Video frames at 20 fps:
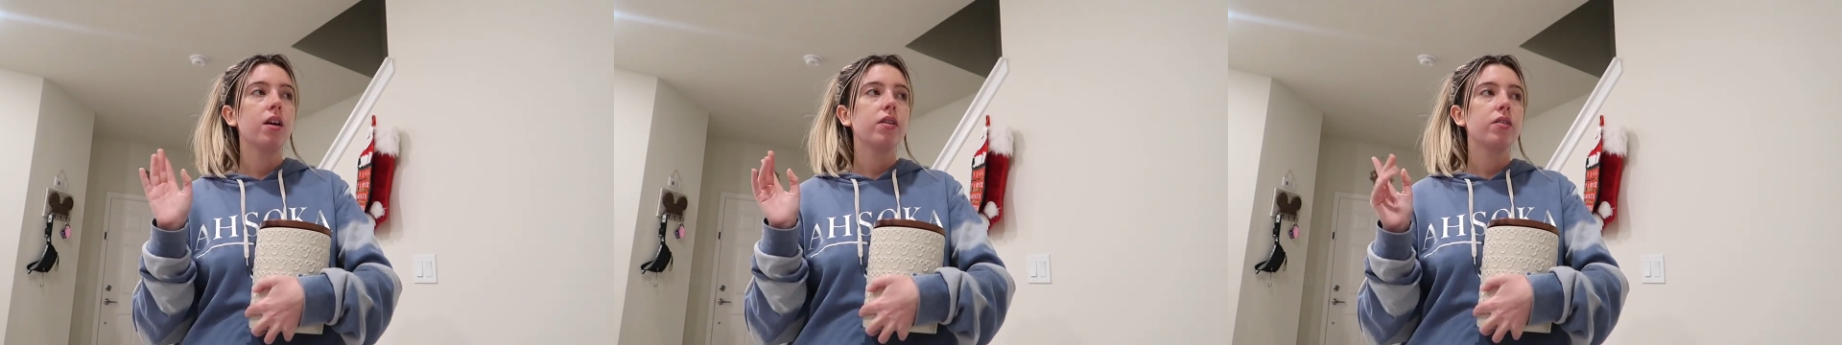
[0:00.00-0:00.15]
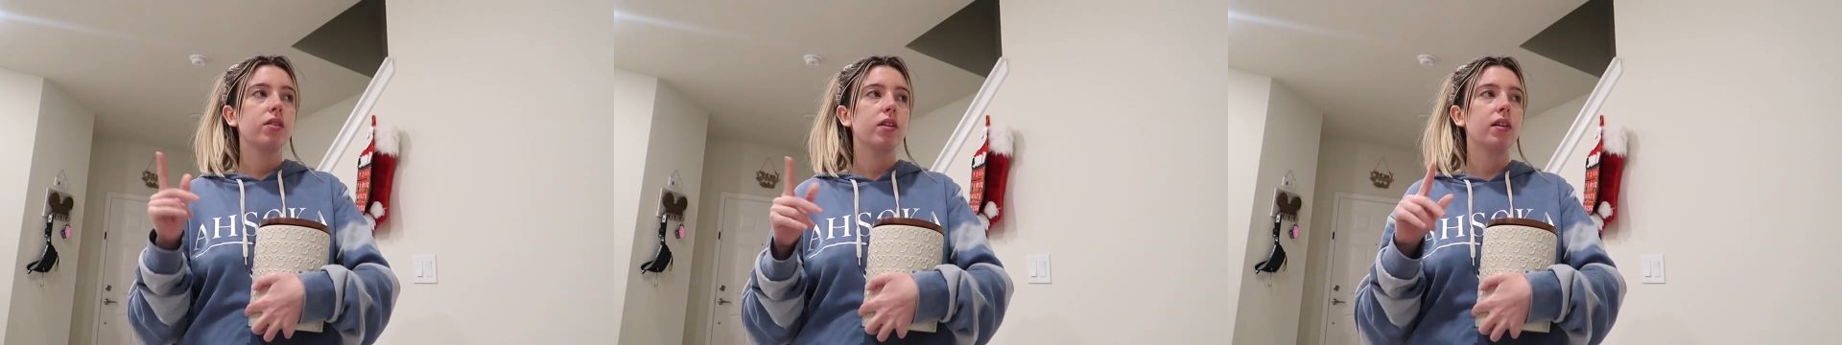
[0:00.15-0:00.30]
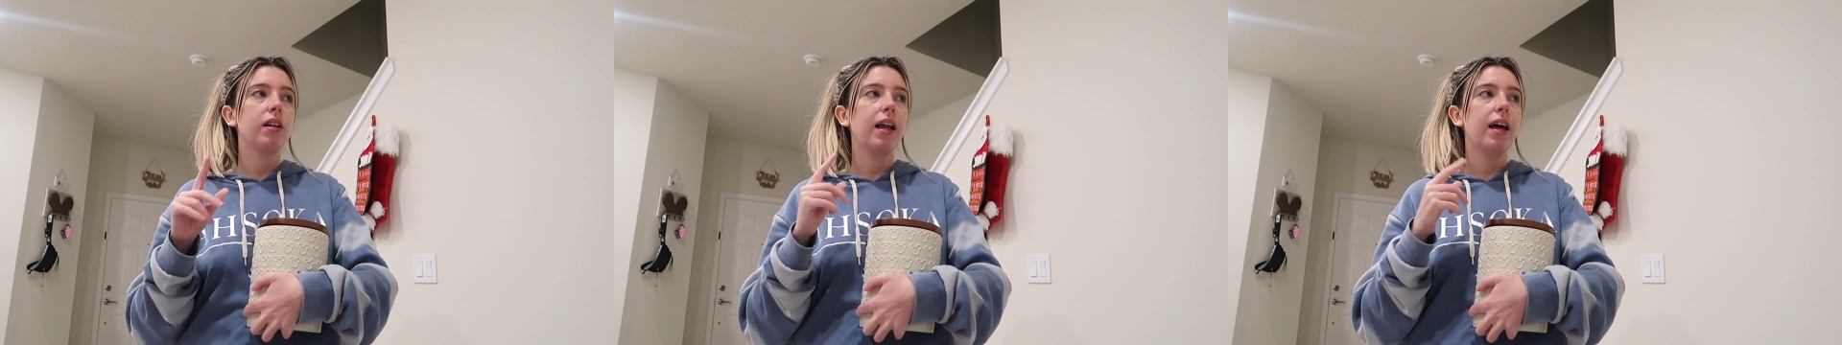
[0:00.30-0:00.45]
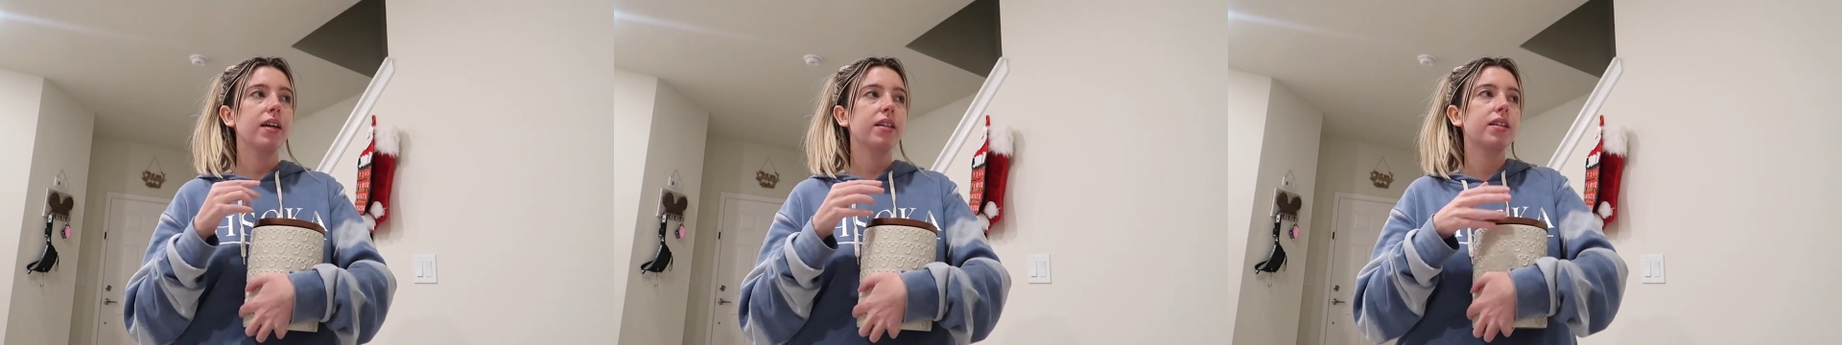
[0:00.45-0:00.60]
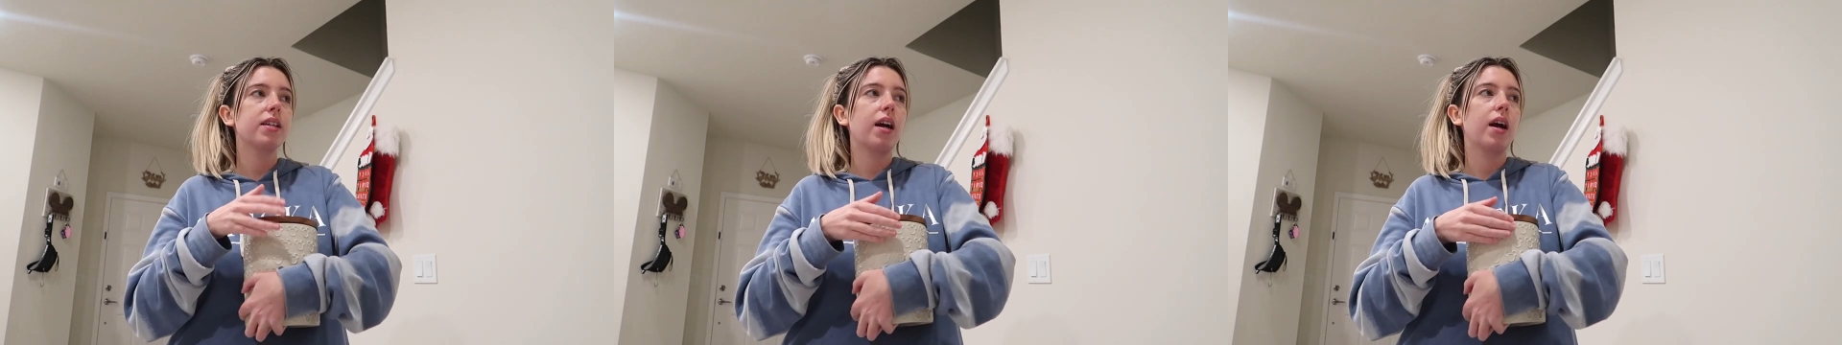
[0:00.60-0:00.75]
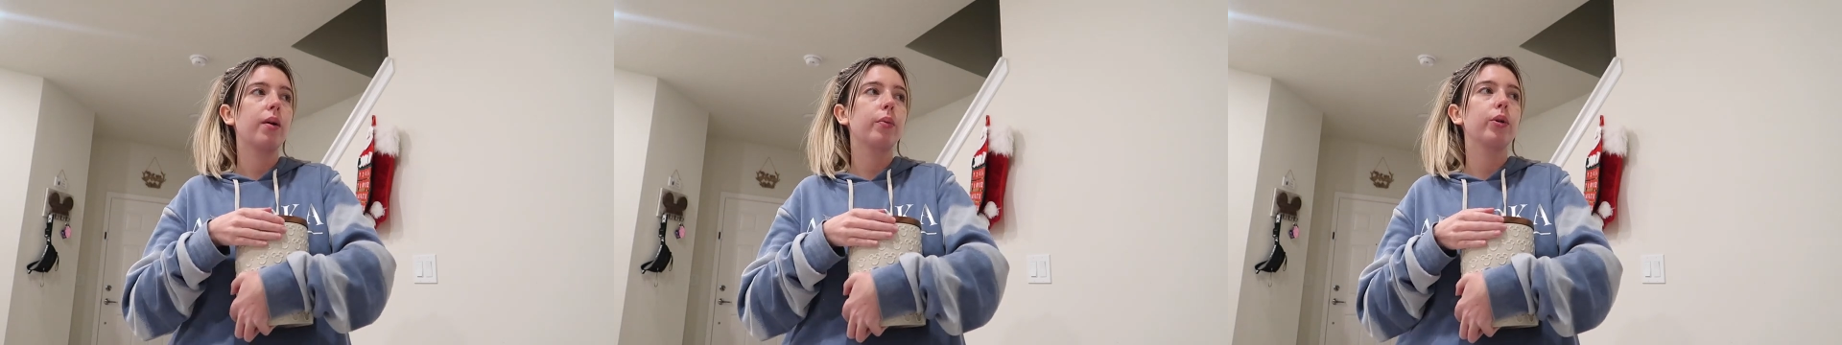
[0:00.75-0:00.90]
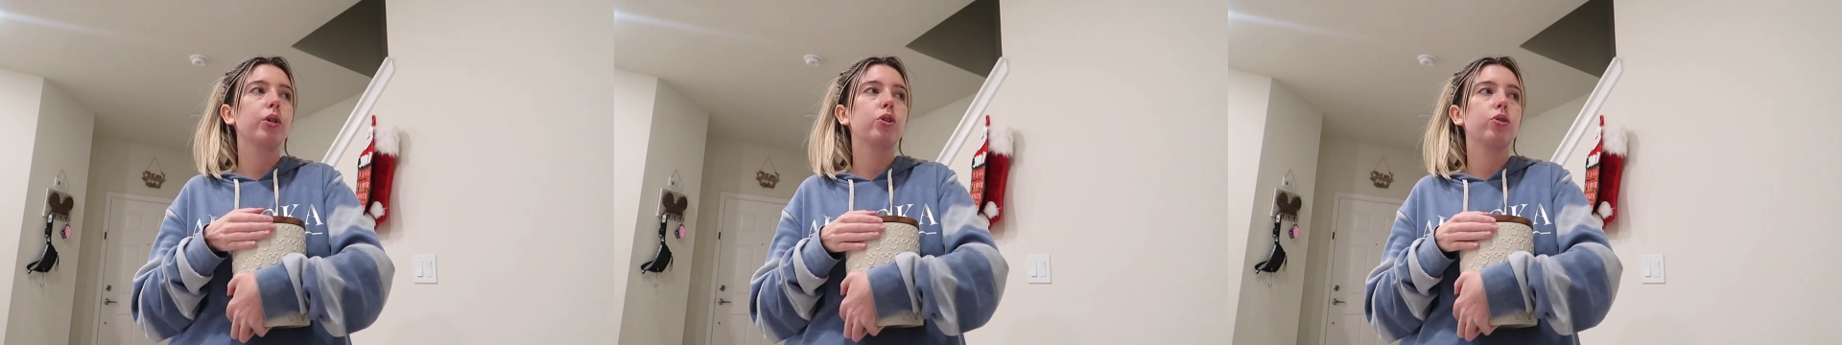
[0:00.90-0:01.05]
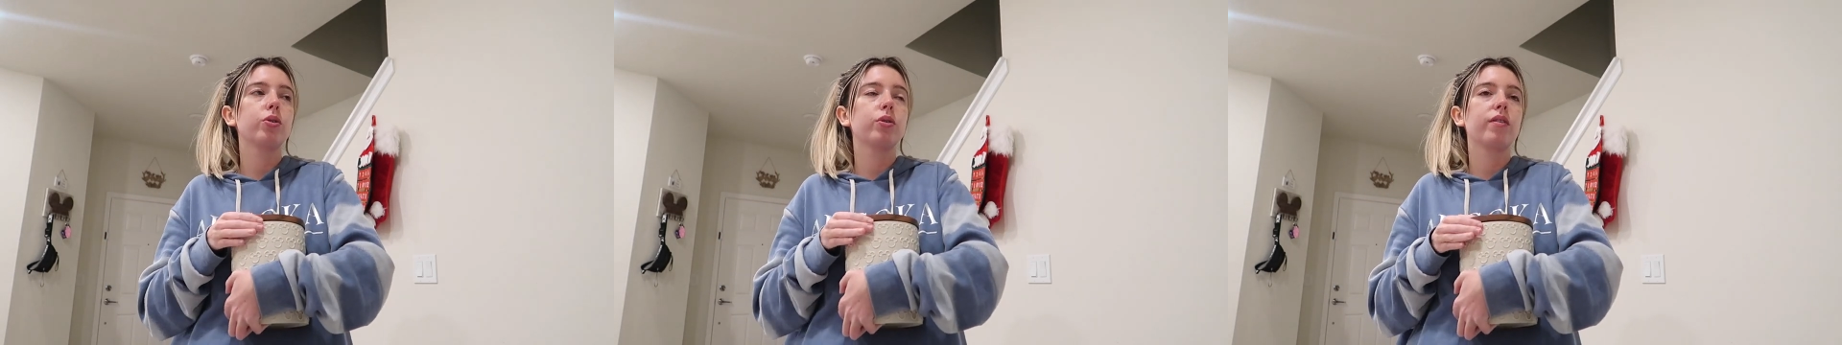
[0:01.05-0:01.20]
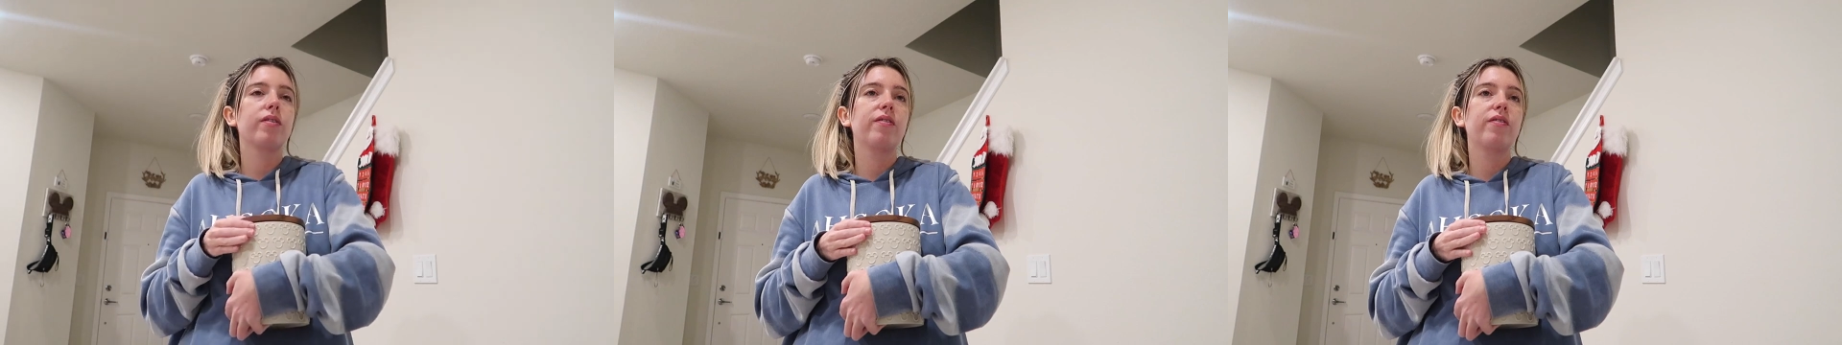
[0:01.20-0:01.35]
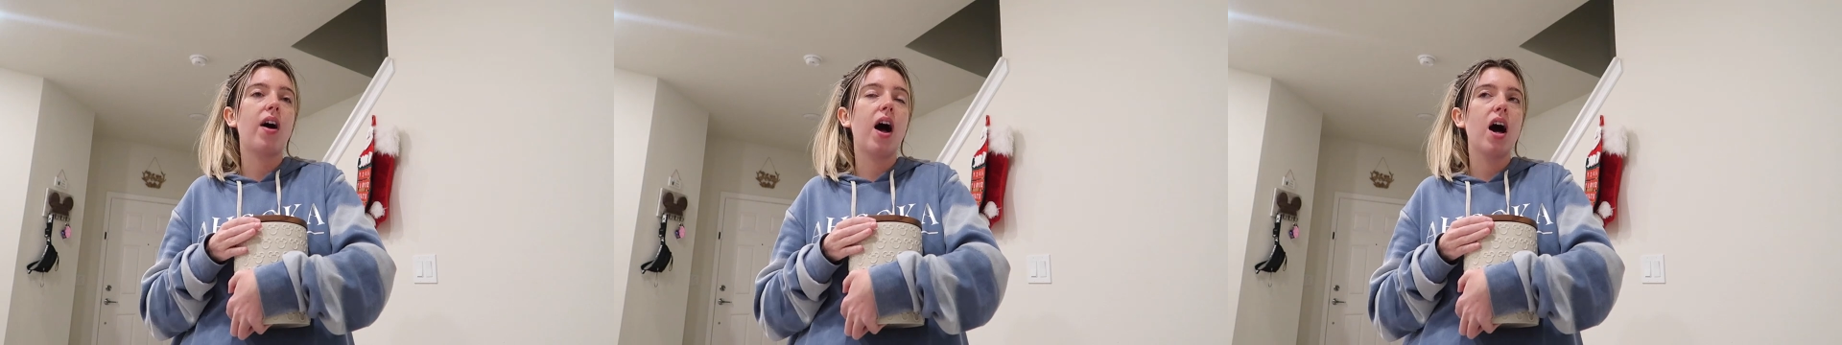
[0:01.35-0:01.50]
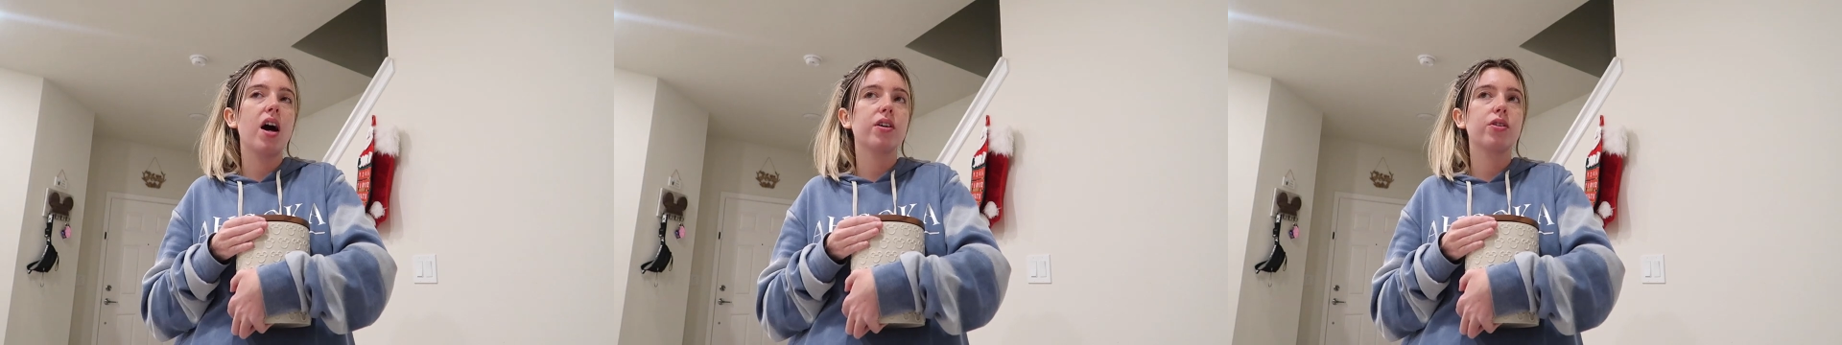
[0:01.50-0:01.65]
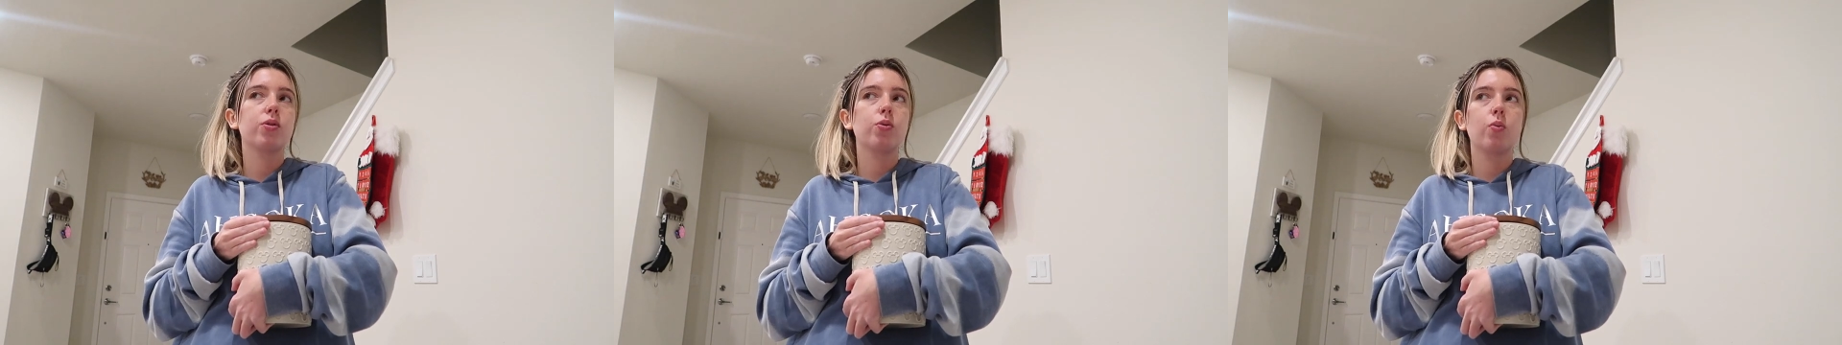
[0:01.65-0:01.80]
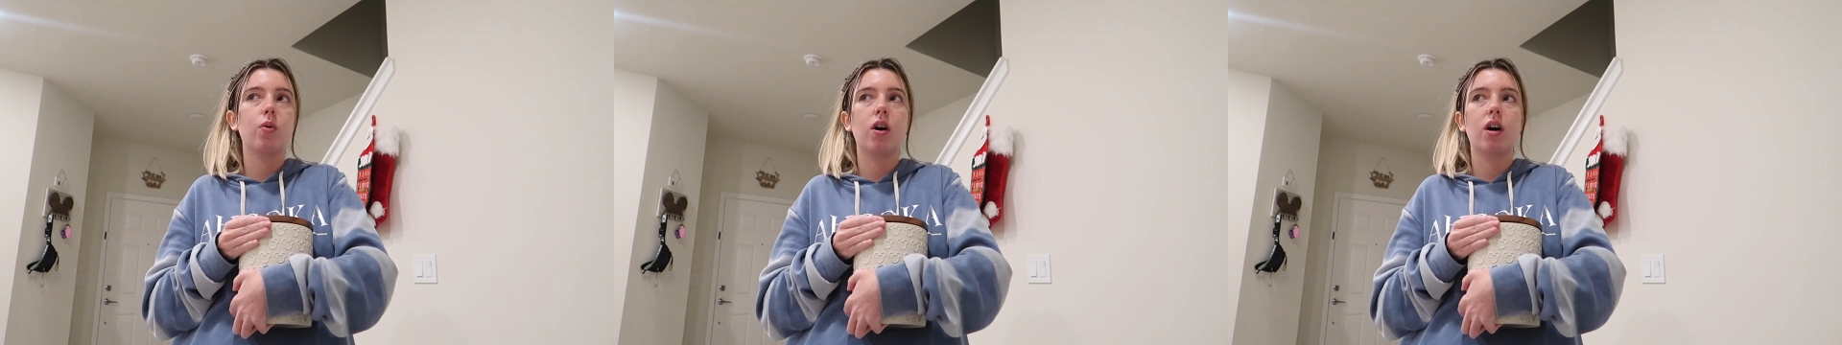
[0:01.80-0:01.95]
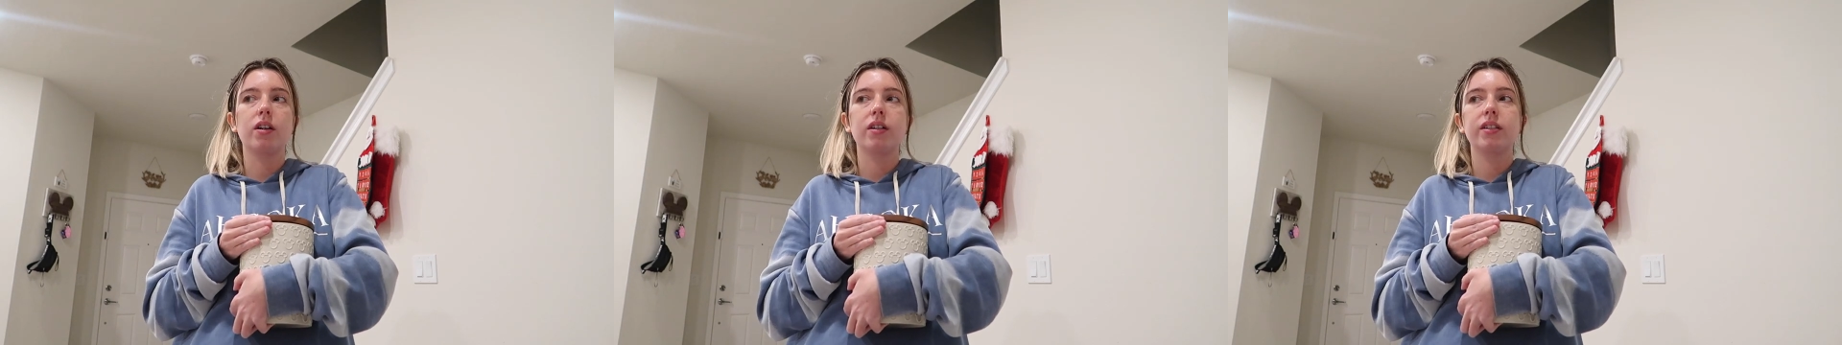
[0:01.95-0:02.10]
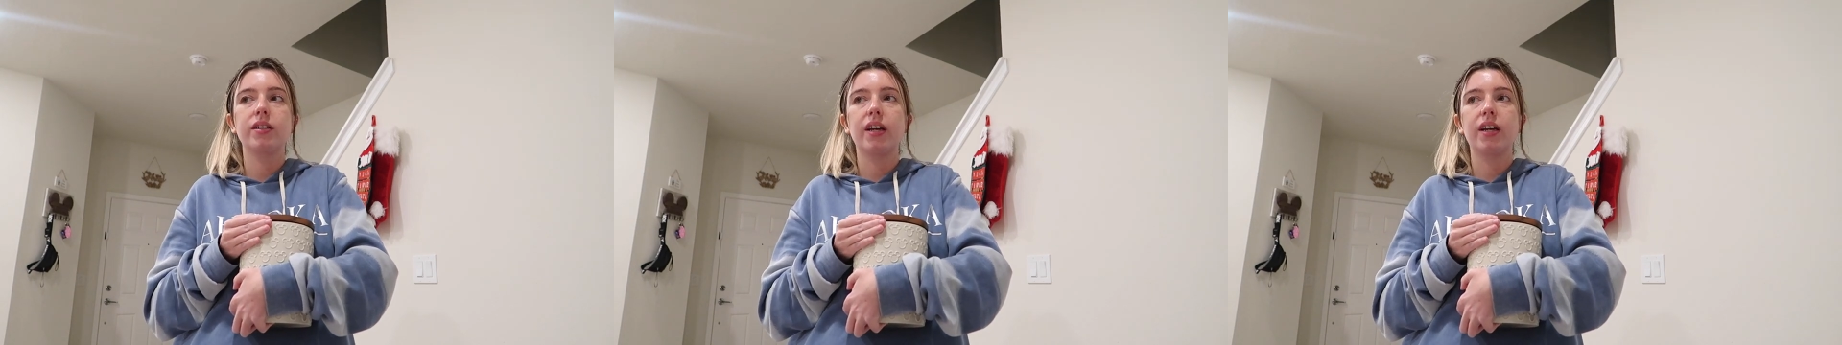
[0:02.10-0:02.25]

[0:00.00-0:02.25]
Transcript: So last night we drew the first one.